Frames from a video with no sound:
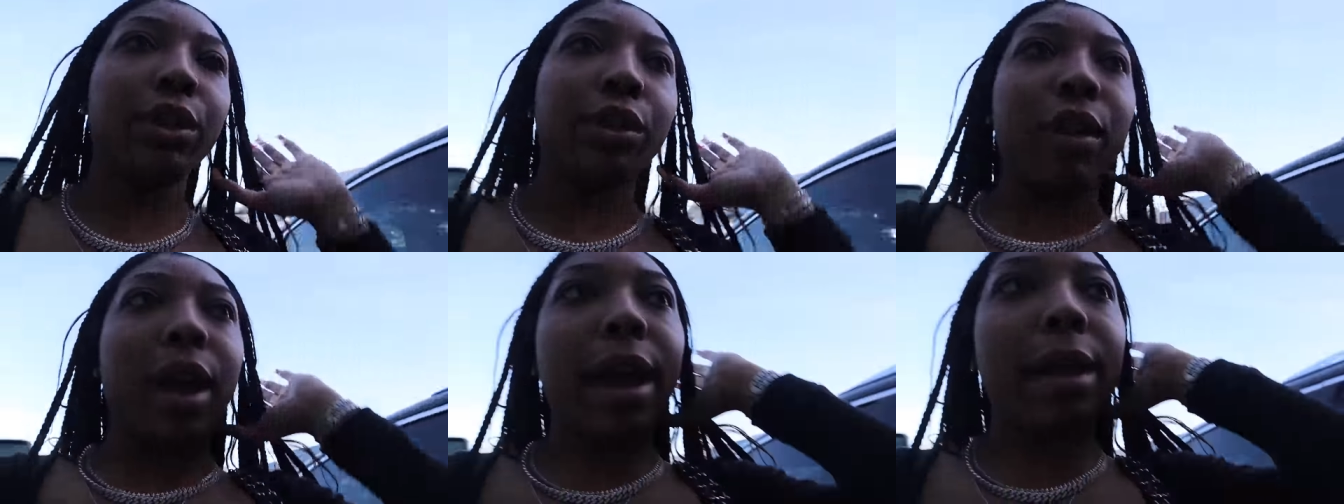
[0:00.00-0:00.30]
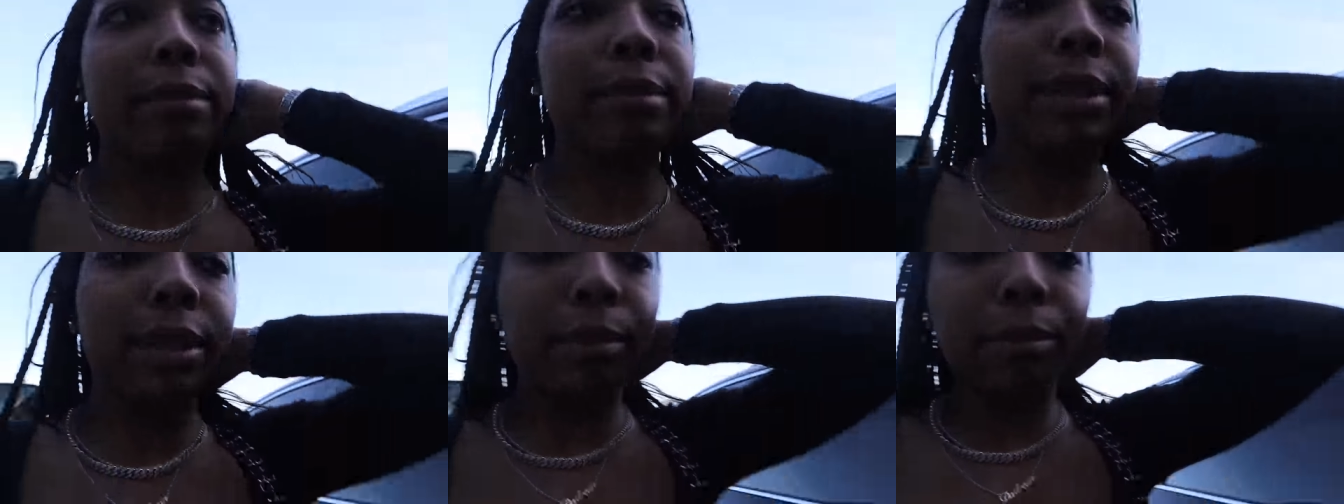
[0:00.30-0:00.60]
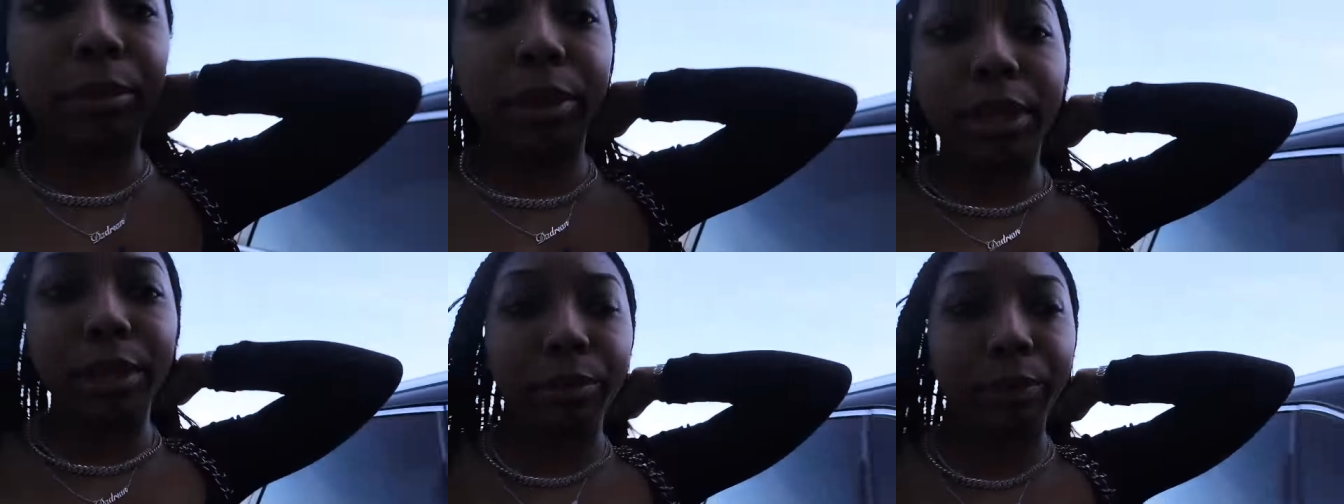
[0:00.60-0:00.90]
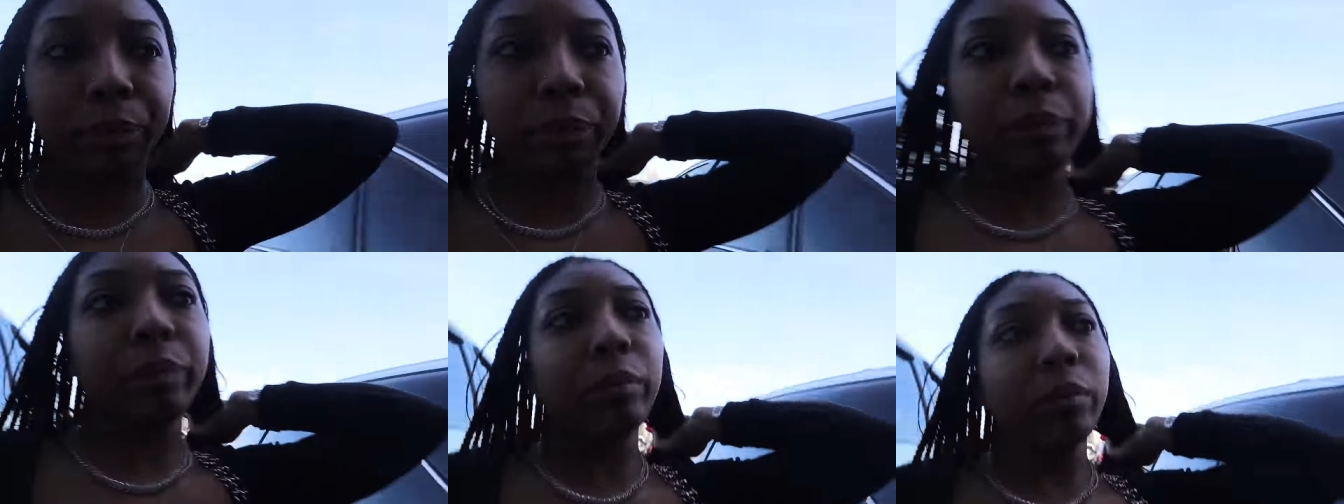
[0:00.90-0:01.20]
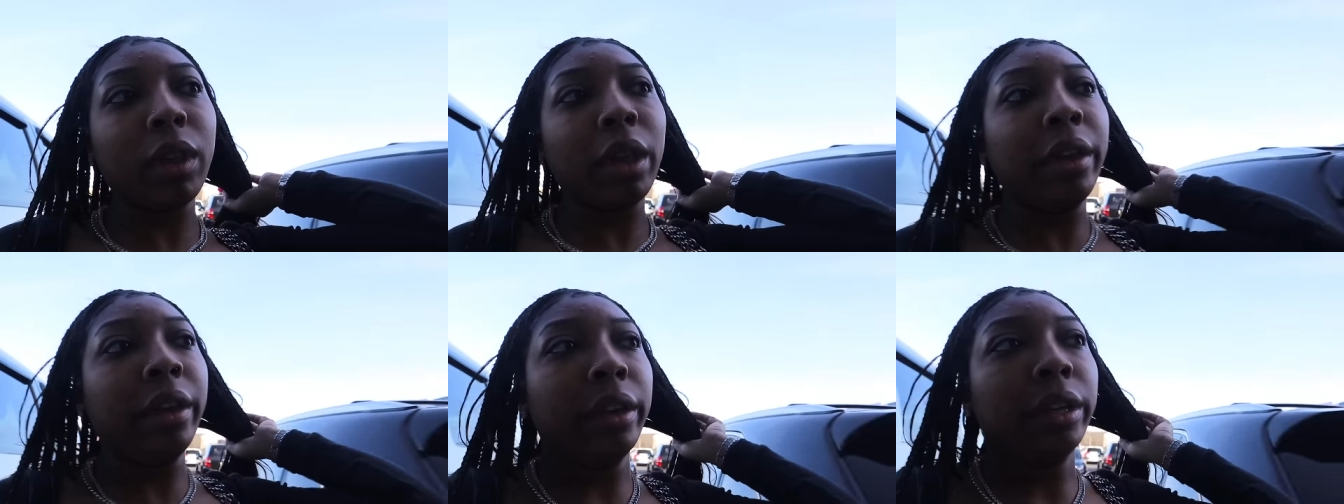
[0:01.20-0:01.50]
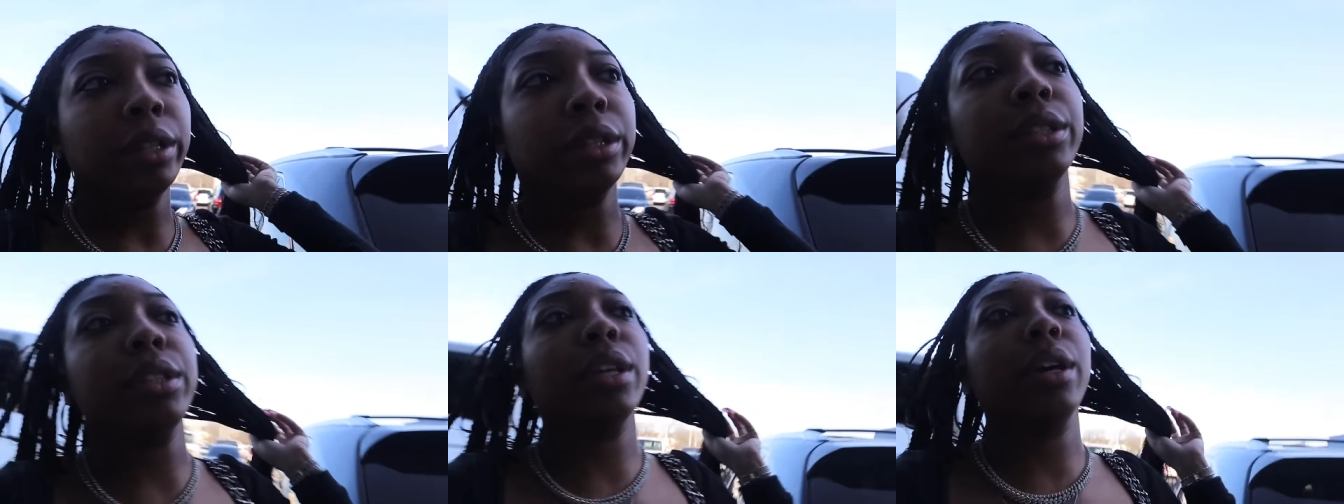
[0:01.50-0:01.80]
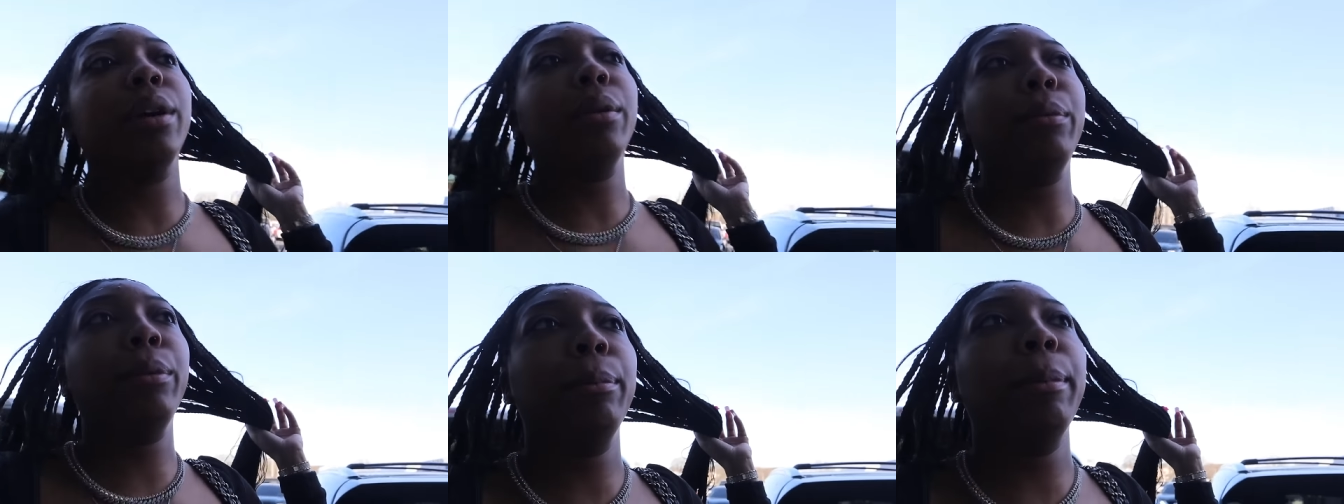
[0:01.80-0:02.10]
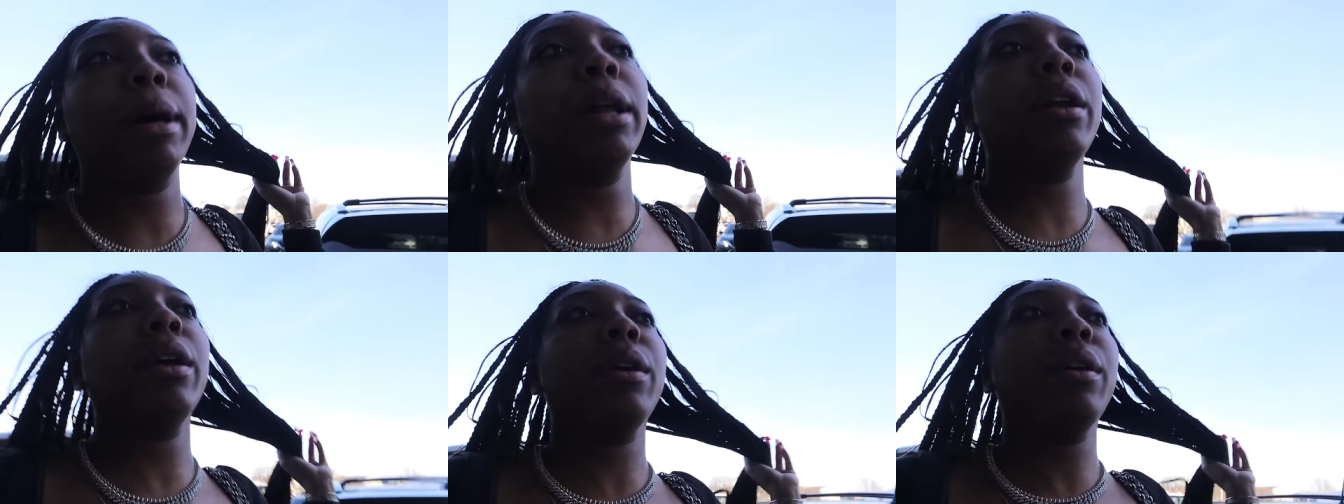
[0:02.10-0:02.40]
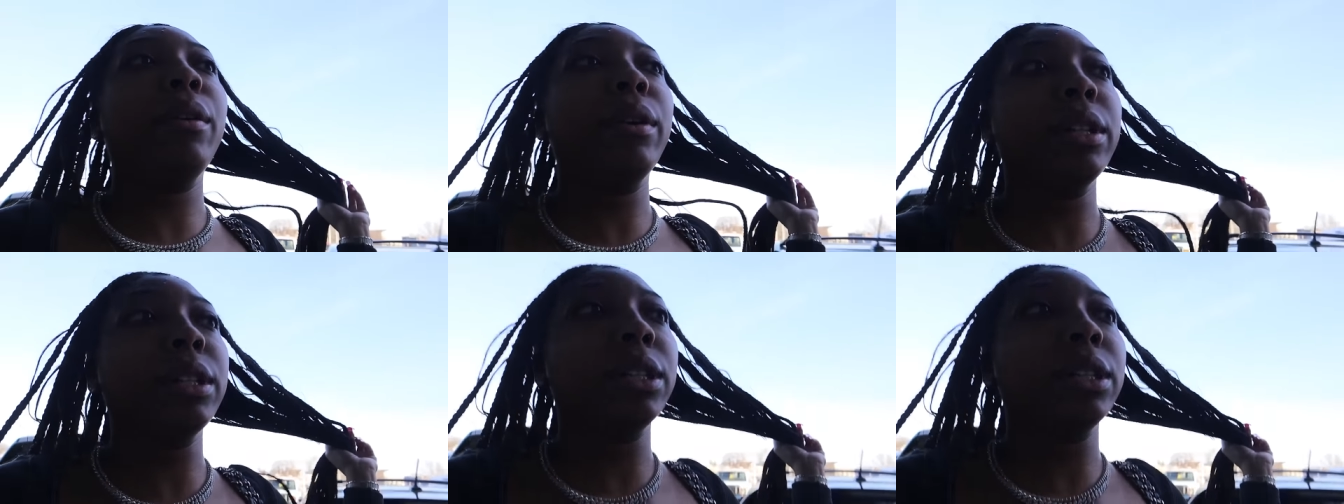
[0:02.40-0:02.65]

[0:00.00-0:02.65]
to grab something. So we about to go